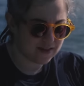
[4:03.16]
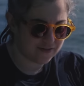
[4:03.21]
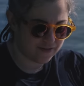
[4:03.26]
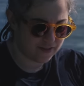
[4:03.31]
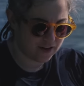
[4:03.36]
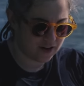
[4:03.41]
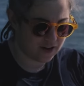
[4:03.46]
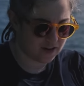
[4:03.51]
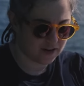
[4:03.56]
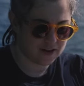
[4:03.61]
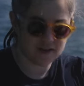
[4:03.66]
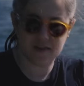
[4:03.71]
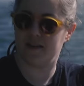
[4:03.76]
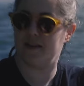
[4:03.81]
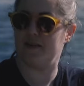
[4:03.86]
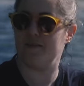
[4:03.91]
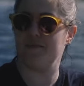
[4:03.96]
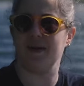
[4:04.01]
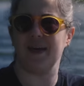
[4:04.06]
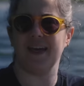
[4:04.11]
if they're
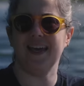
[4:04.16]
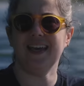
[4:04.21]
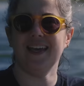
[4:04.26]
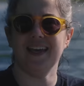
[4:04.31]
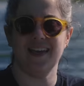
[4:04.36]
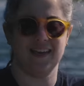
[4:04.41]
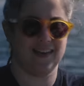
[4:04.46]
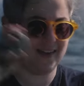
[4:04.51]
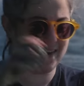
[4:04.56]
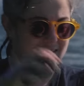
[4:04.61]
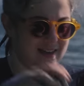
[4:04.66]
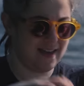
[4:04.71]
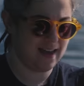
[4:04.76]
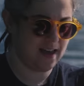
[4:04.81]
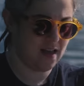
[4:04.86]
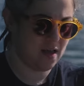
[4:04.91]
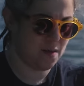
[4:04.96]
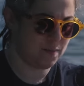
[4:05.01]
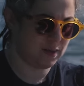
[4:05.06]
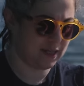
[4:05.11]
big,
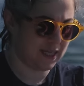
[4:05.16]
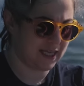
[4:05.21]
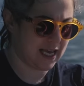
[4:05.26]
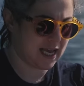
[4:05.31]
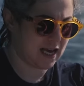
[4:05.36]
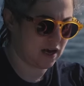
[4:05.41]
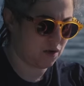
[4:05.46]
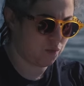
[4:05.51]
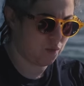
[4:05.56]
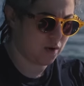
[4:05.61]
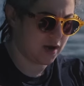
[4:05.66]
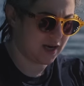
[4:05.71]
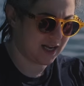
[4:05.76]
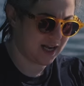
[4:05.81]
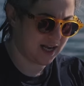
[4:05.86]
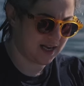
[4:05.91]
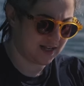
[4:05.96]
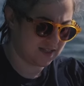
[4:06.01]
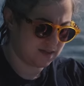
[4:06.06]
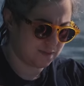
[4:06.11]
but like I got one
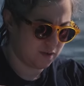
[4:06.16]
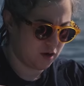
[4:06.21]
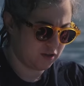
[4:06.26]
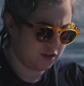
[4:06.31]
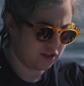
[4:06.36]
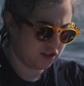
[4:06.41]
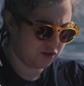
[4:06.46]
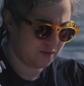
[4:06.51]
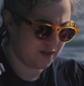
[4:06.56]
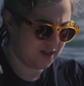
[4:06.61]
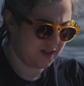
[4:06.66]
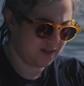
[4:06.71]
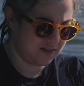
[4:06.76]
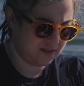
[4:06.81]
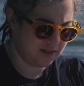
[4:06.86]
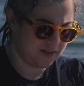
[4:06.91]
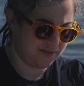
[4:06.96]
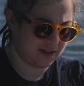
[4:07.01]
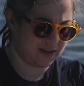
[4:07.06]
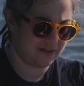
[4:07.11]
kind of smallish one.
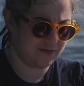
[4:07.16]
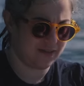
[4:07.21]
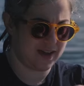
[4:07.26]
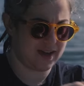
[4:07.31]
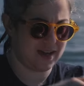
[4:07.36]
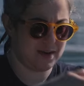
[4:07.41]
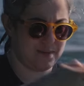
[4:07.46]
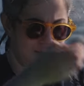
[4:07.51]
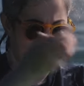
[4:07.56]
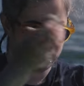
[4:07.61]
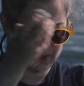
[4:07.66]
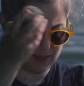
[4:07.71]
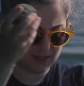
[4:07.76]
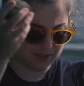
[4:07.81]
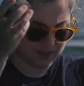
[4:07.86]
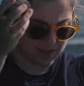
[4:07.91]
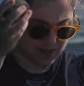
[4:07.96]
Let's see if I can find it. Maybe this